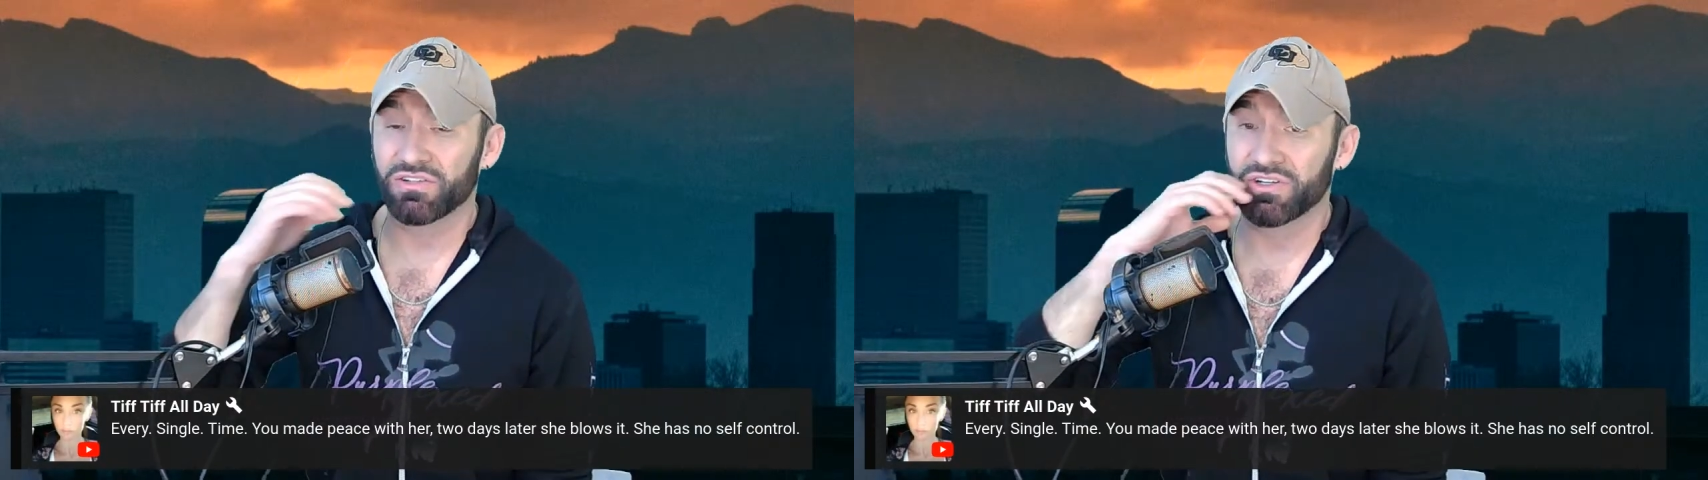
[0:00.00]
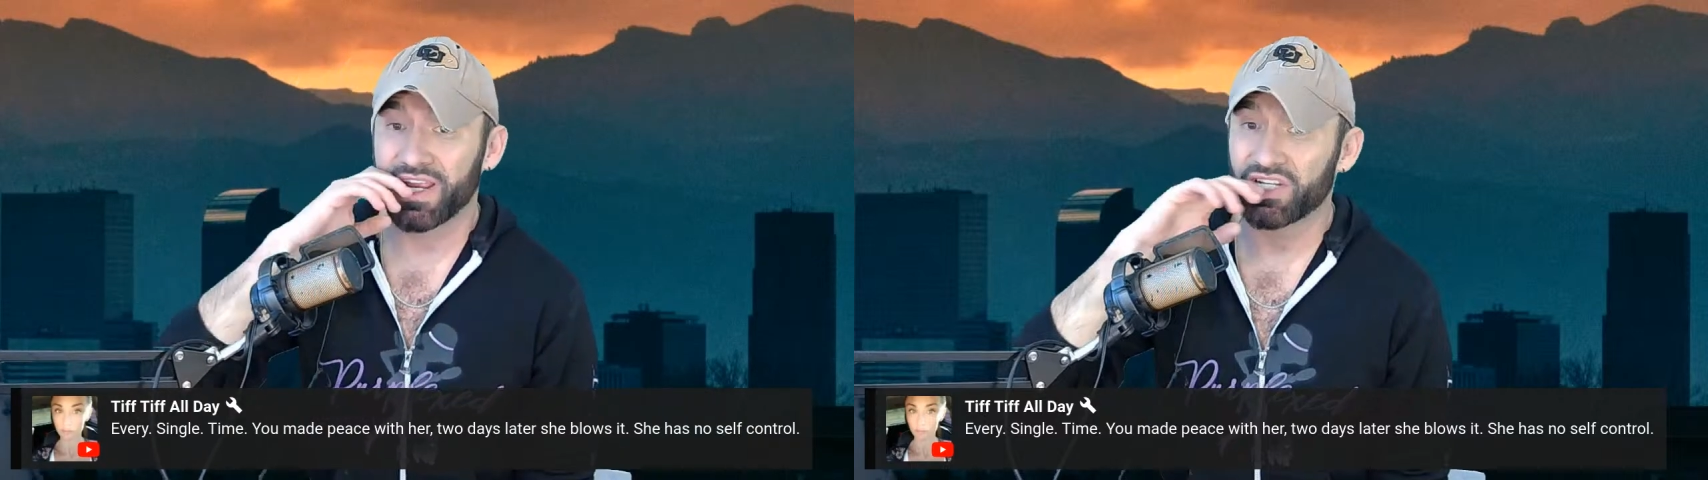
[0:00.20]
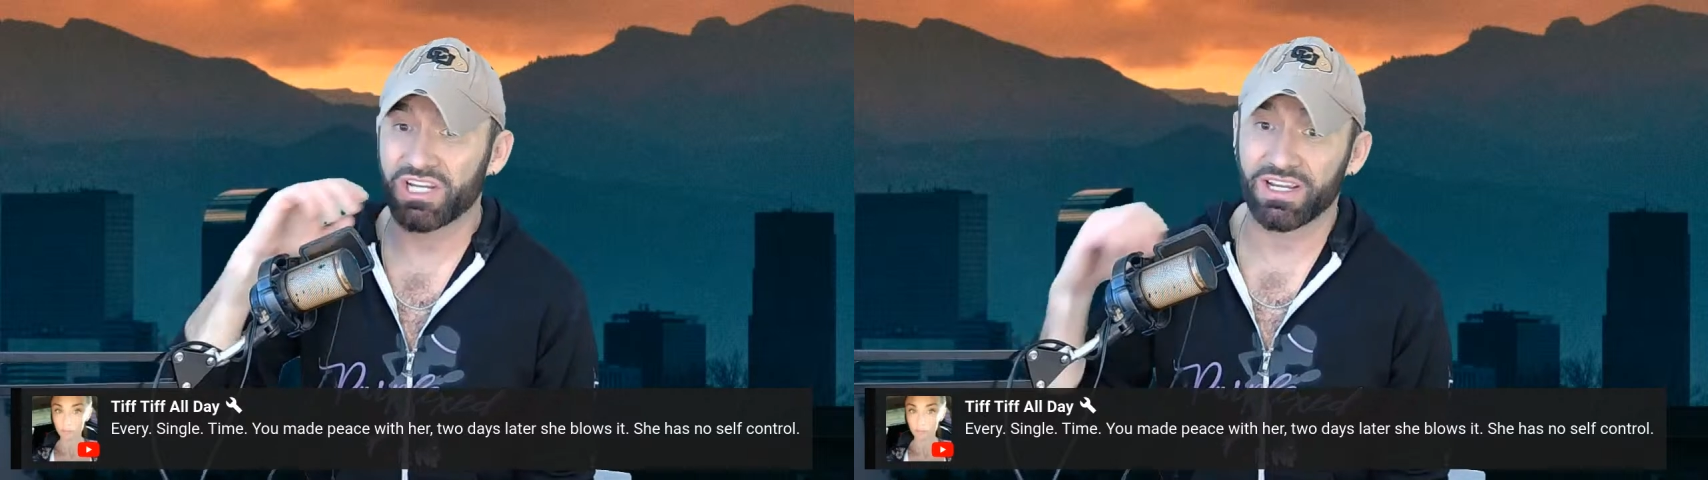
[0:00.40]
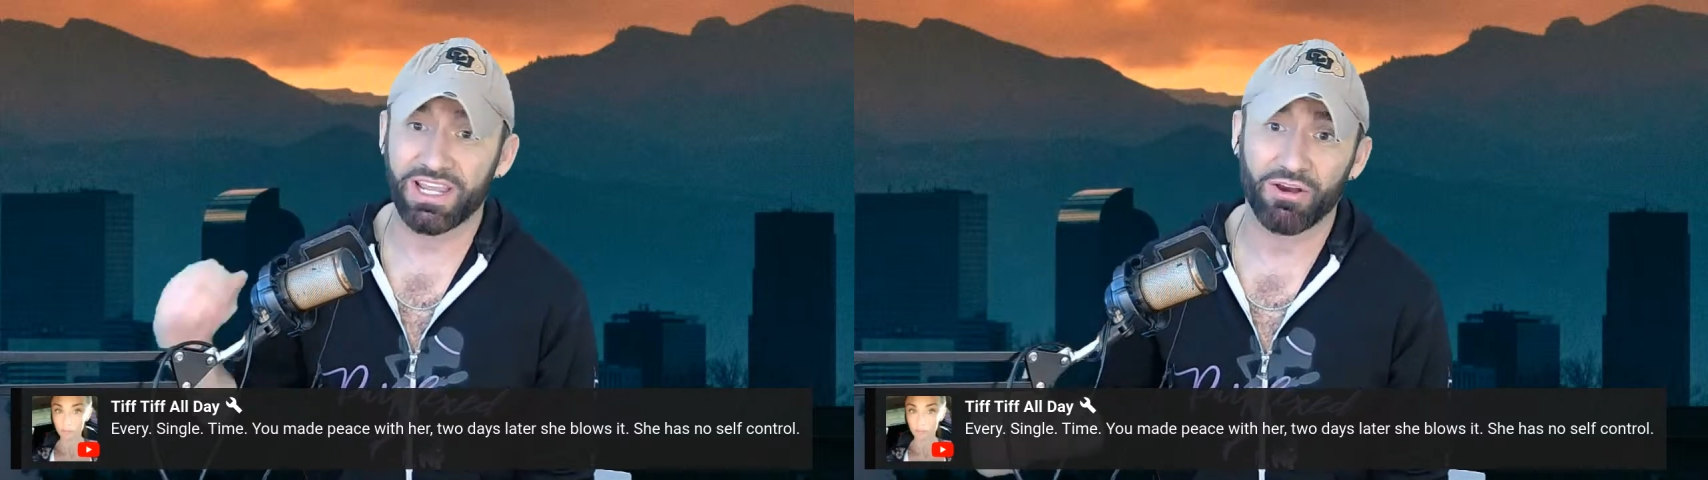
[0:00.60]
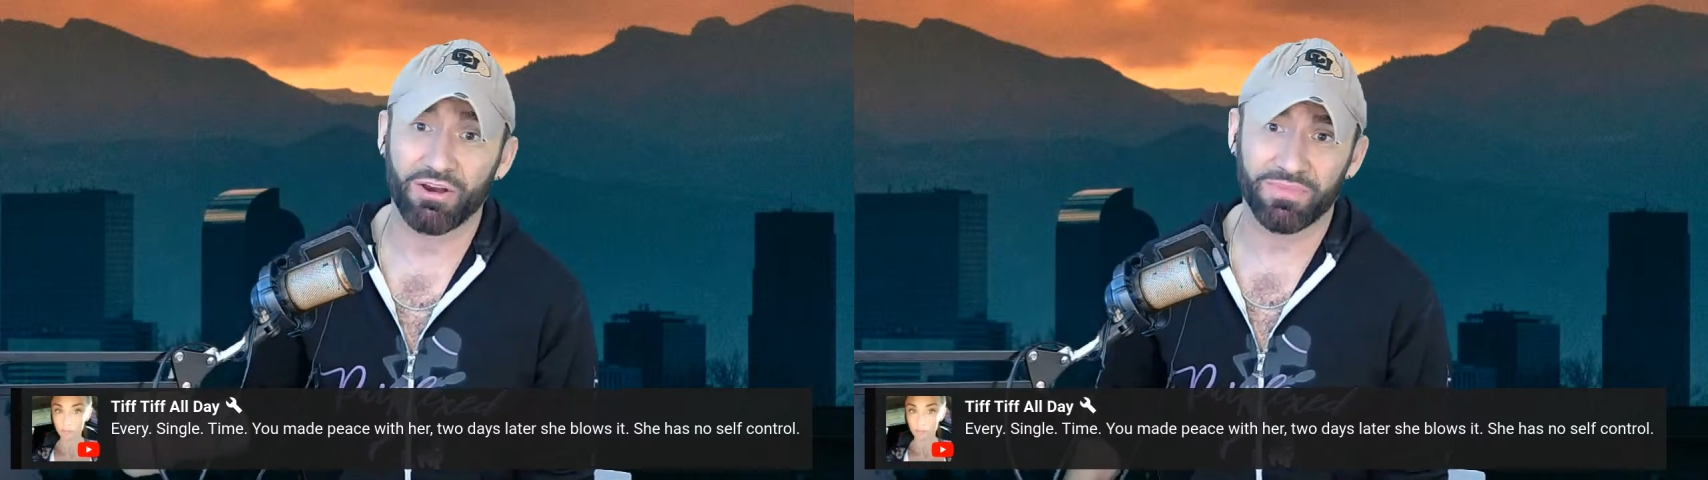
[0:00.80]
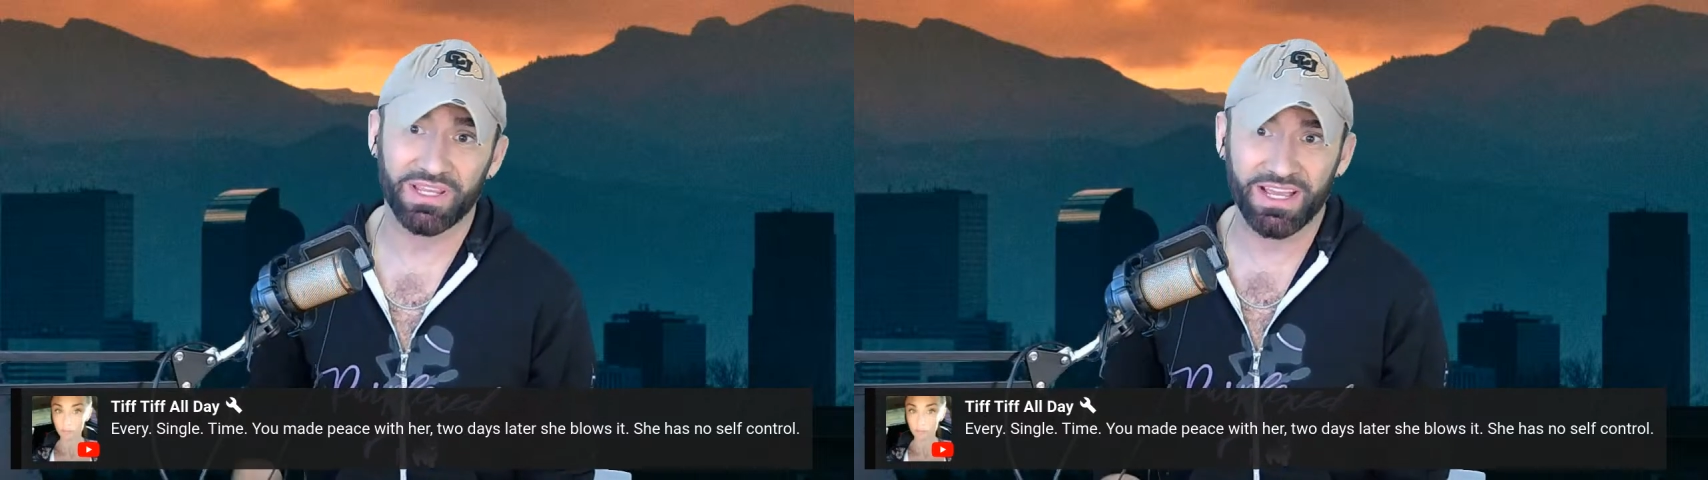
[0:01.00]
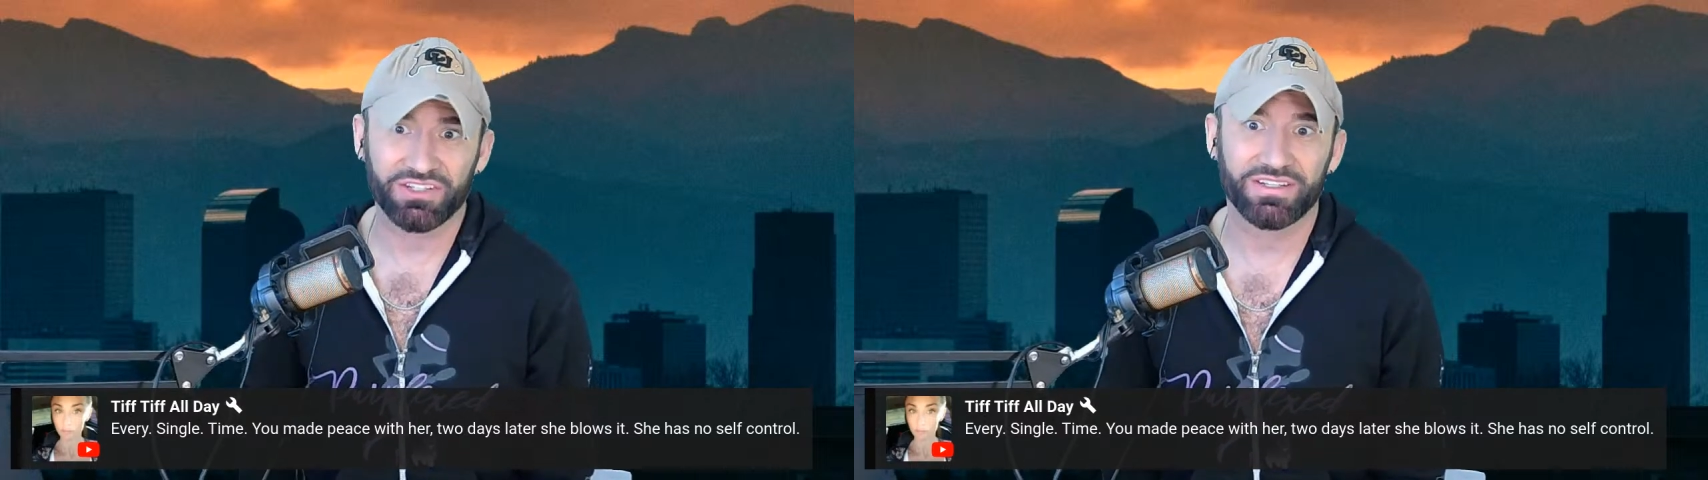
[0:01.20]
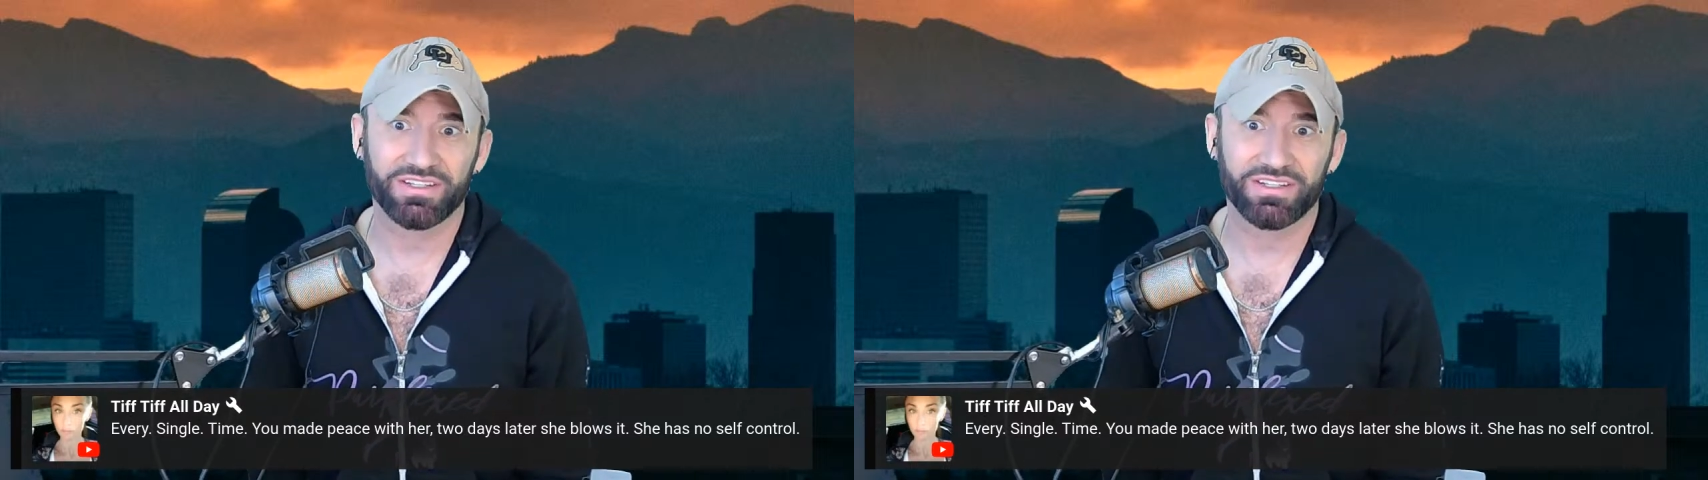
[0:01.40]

her AJ account, but yes,